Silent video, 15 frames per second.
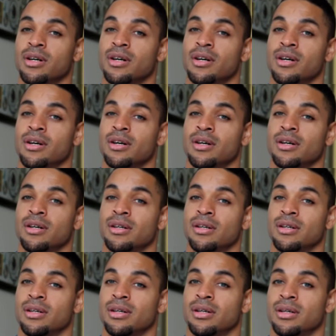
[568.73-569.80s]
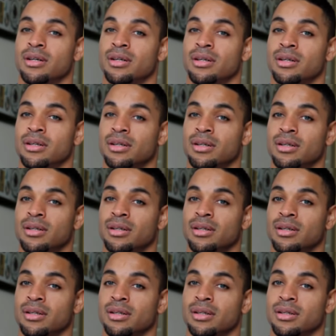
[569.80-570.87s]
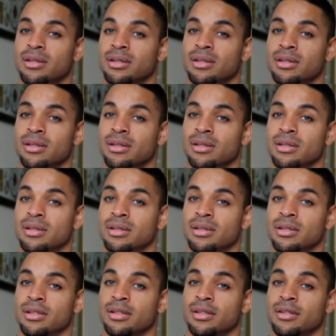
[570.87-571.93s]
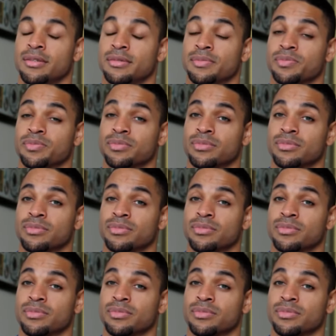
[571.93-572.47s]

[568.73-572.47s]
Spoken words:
[no speech]